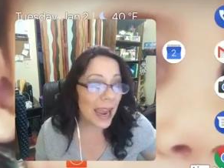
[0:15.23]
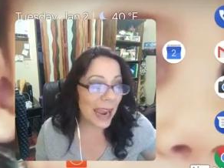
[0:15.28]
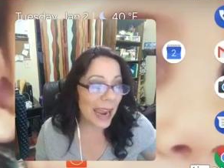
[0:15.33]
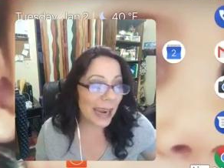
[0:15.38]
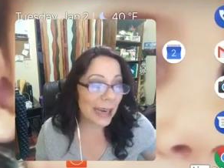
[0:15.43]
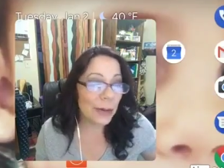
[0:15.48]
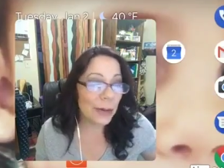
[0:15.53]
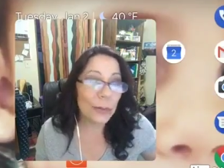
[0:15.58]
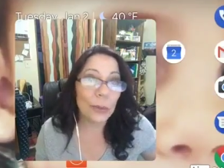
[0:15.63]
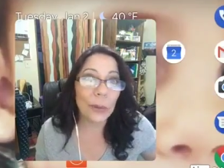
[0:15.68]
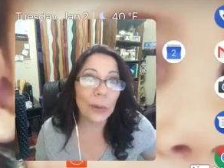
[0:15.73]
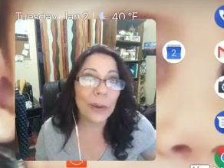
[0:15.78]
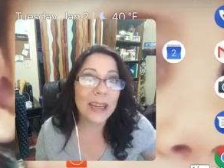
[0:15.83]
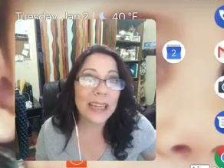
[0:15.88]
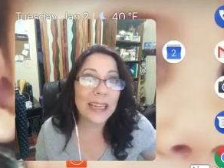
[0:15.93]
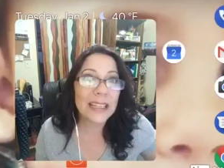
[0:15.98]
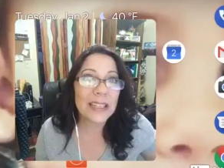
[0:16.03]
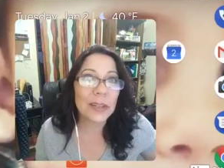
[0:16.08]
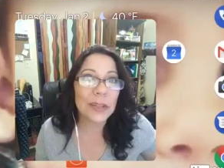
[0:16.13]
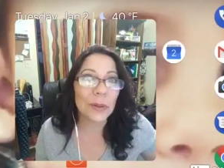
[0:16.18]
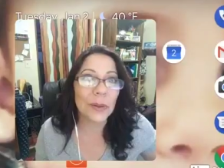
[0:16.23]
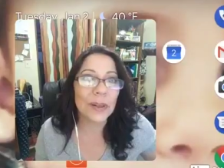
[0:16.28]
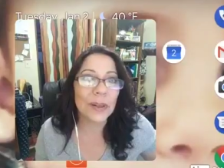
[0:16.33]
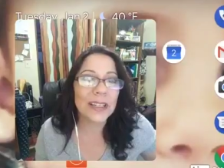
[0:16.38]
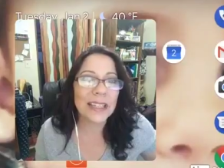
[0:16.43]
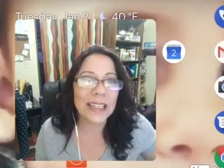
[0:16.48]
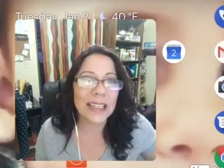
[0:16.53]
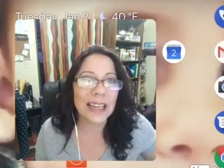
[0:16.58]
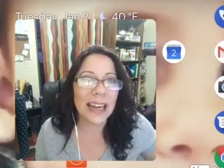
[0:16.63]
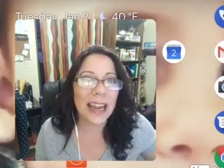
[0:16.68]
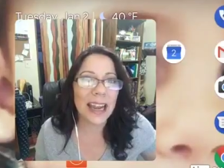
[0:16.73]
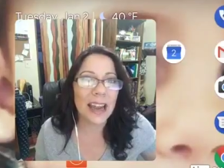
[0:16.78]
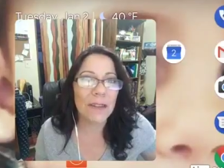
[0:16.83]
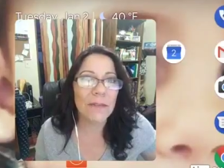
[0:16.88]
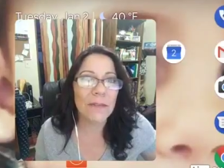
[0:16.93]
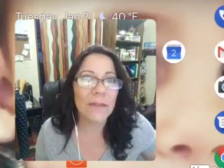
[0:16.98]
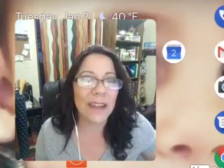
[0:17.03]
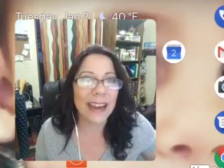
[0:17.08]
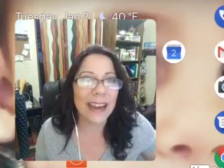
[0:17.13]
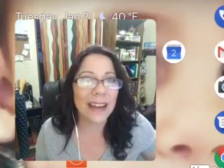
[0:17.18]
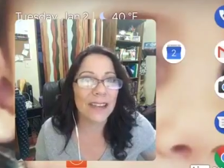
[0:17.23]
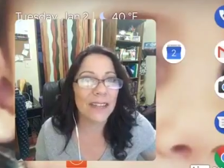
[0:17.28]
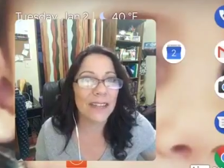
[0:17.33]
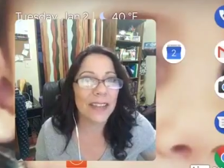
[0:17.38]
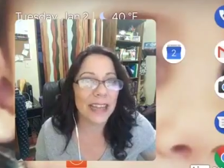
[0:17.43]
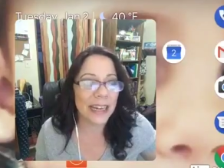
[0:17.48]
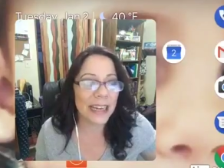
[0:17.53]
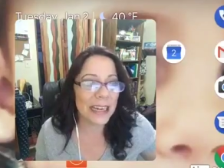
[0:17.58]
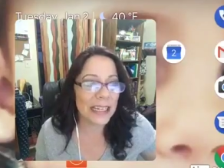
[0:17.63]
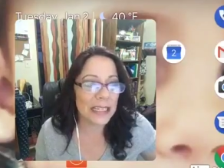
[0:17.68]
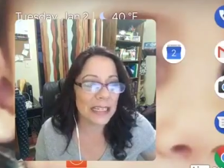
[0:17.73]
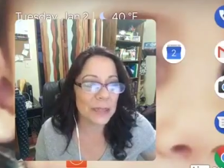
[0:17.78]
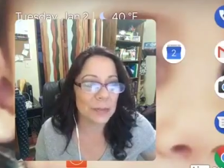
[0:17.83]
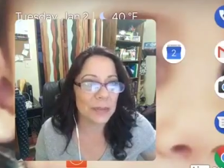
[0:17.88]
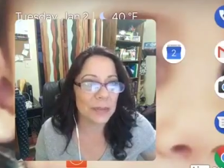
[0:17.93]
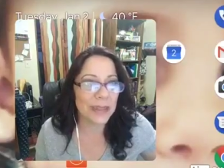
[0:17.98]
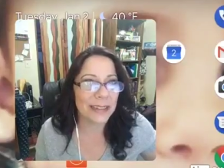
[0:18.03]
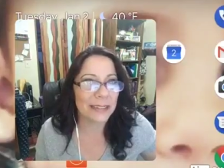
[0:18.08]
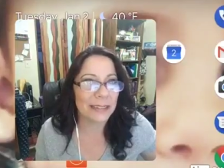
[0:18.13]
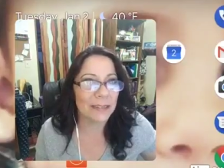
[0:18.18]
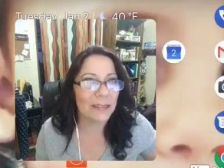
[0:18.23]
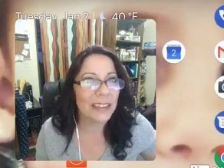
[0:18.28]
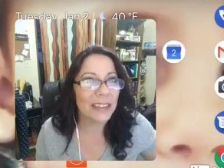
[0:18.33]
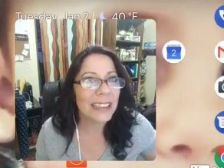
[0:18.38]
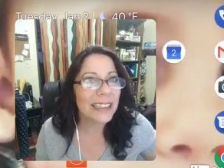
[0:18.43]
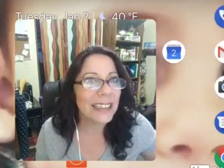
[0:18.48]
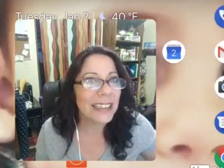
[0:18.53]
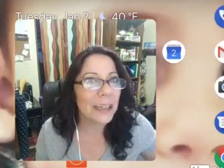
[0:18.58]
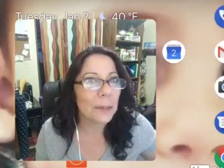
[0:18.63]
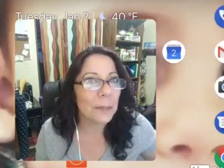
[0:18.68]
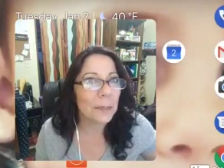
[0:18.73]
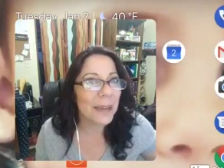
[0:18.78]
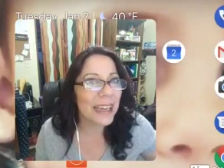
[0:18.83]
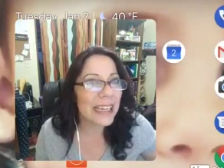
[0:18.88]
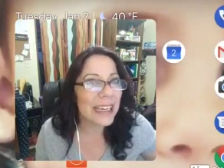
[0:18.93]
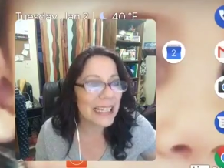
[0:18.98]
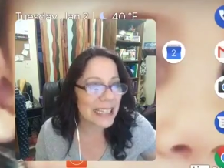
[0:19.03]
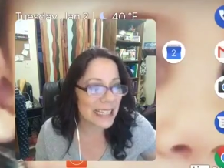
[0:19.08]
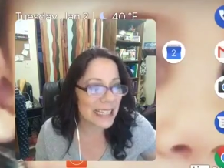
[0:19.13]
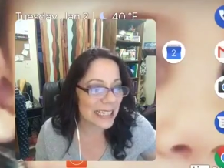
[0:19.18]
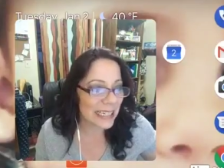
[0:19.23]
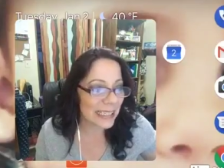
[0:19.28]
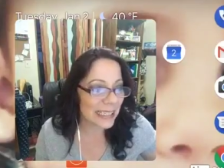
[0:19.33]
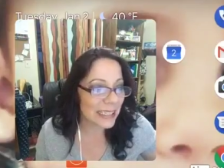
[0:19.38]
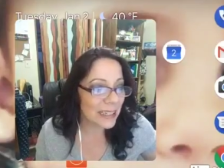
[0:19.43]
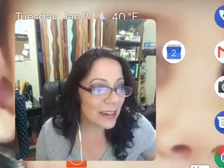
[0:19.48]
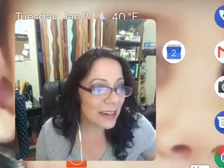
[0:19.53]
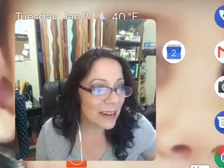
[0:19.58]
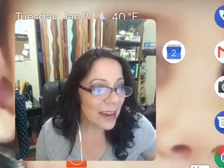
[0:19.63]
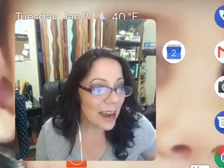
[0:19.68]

a resource that I have found that has been really amazing.